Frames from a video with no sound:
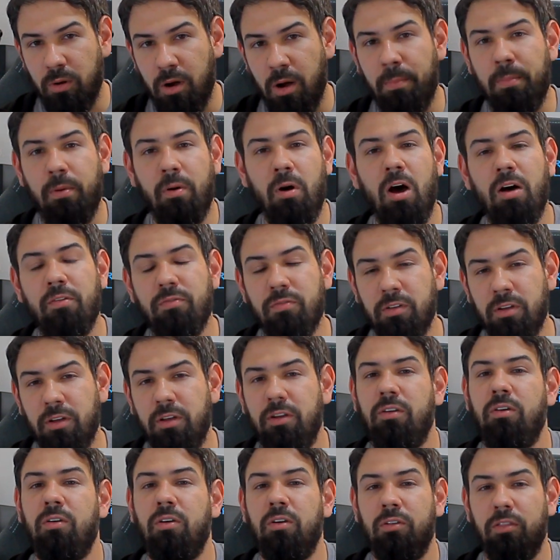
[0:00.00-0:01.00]

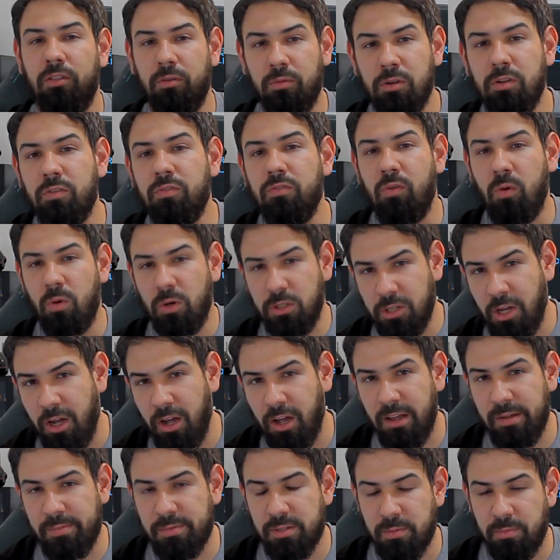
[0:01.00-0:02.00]
profit or 3-4
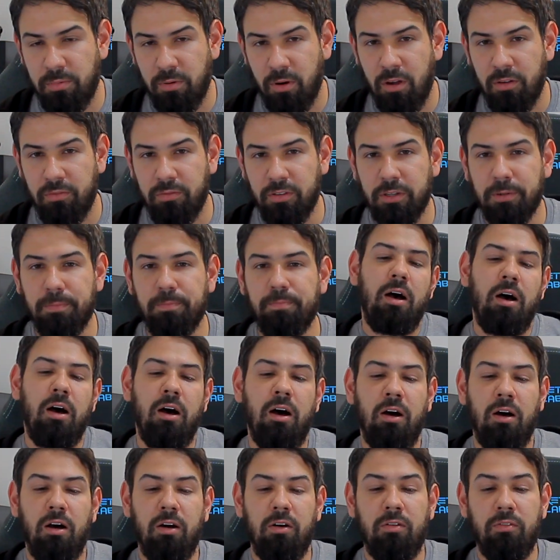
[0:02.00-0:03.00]
times the profit
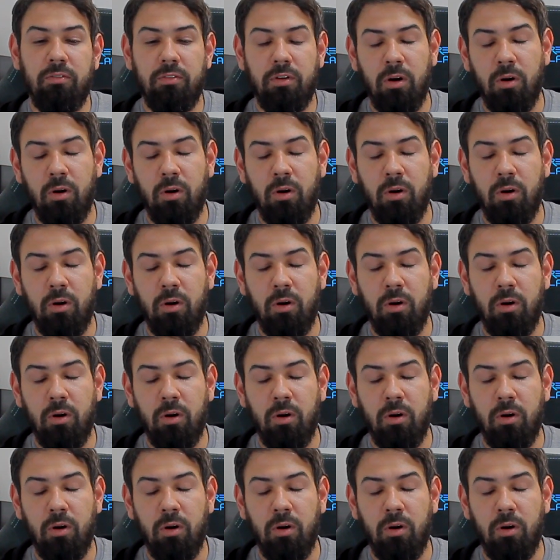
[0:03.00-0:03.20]
of